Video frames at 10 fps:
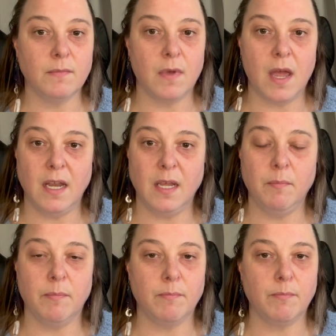
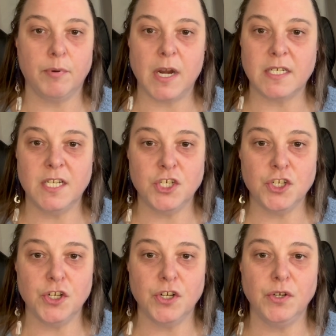any
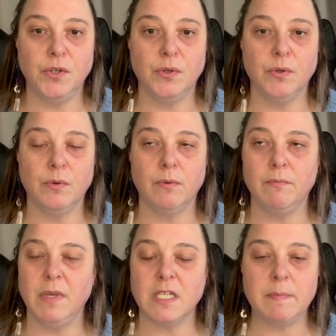practitioner who
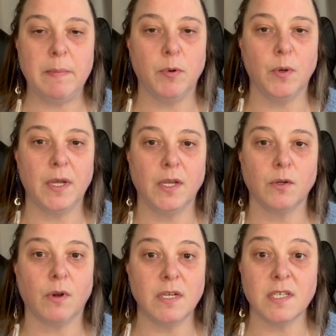meets people in
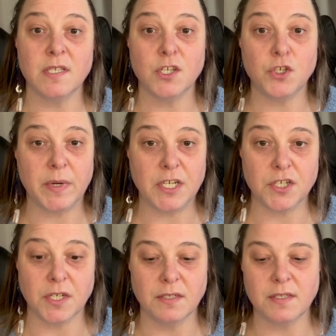crisis
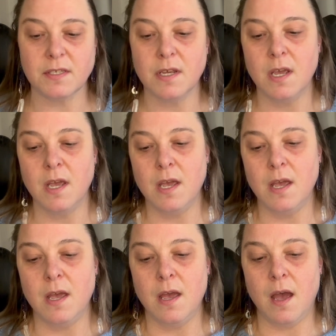situations.
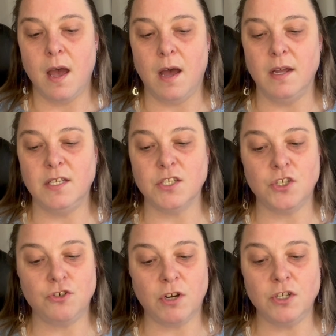It's a
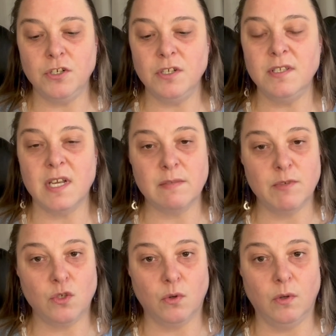structured
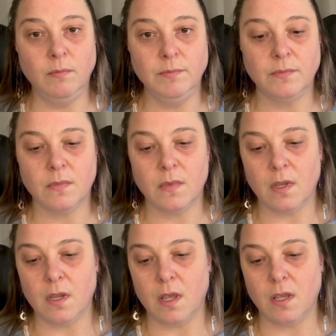assessment tool
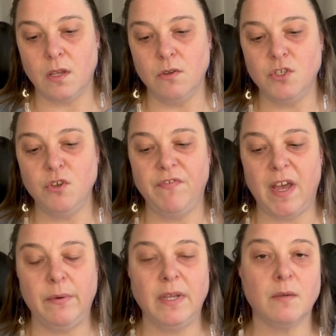used to
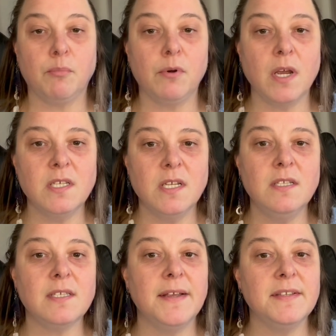evaluate the
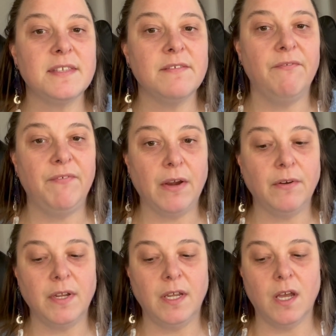presence and
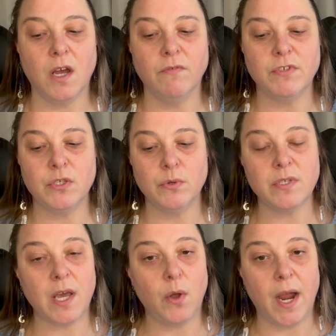severity of
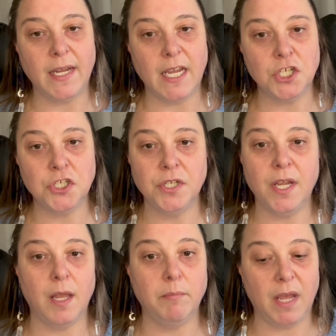suicidal ideation
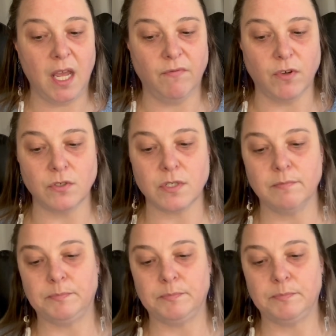and behaviors.